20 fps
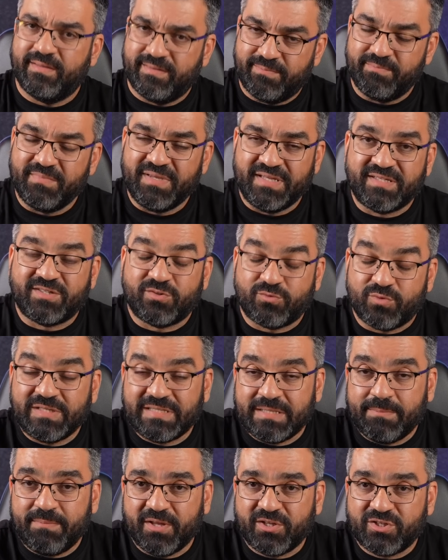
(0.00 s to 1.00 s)
means
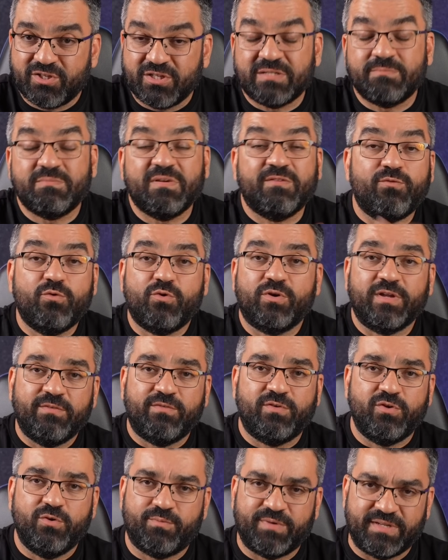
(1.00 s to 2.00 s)
20 pictures before
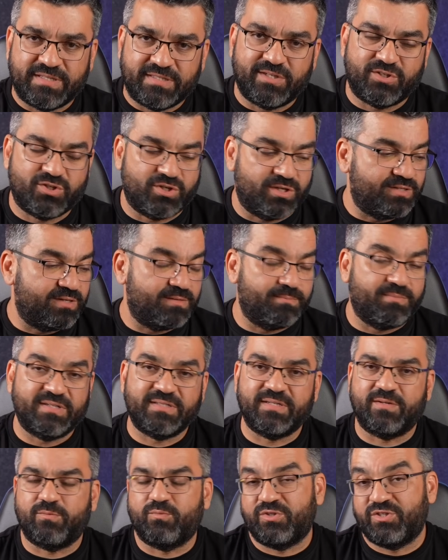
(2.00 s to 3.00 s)
even you press the shutter
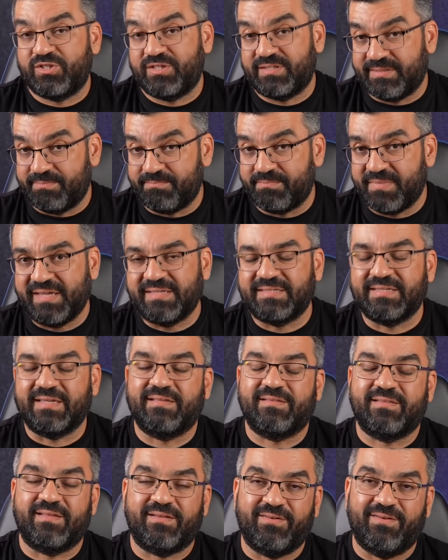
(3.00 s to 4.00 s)
button, which is amazing.
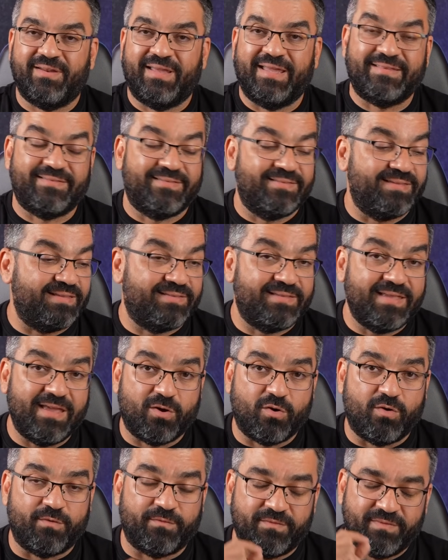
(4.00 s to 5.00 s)
They will get the
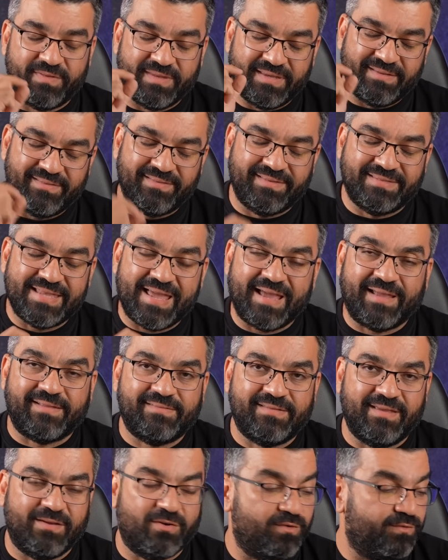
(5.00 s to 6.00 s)
takeoff, the exact
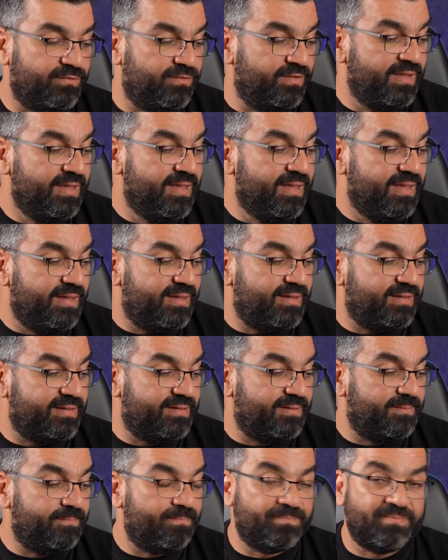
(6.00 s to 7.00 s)
takeoff
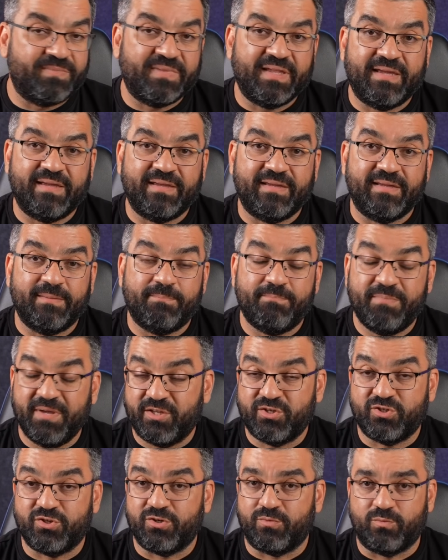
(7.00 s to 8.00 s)
um, uh,
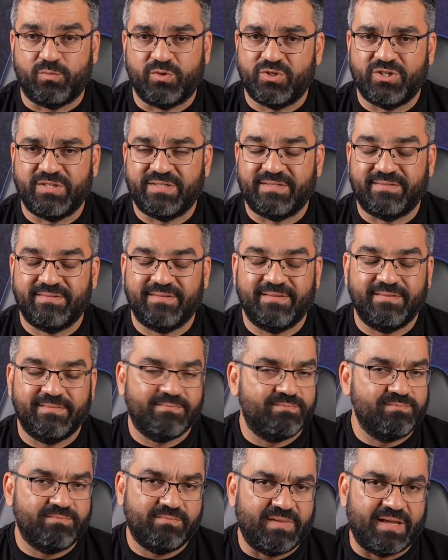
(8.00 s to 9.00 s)
picture, which is
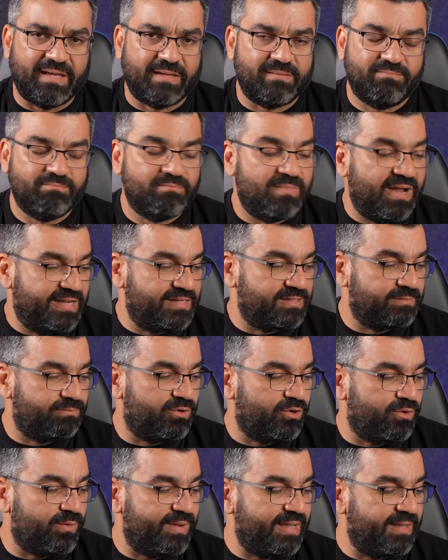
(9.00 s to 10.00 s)
like mind
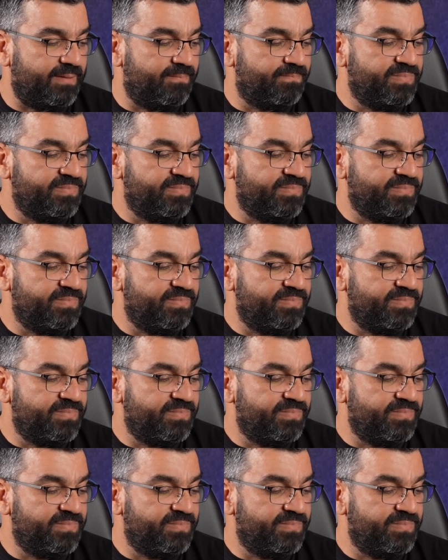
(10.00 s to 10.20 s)
blowing.